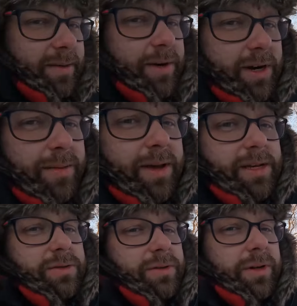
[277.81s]
summertime it
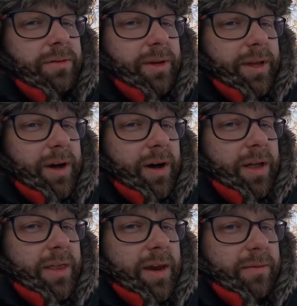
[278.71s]
gets really, really
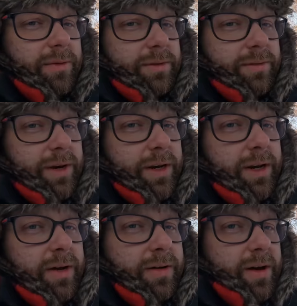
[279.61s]
hot, and then everyone's
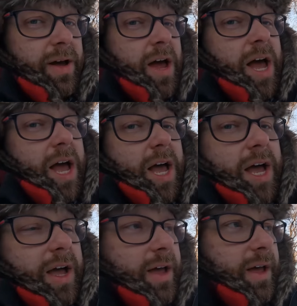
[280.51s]
freaking out.
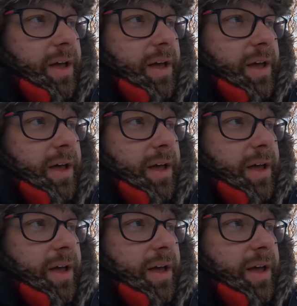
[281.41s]
Ah!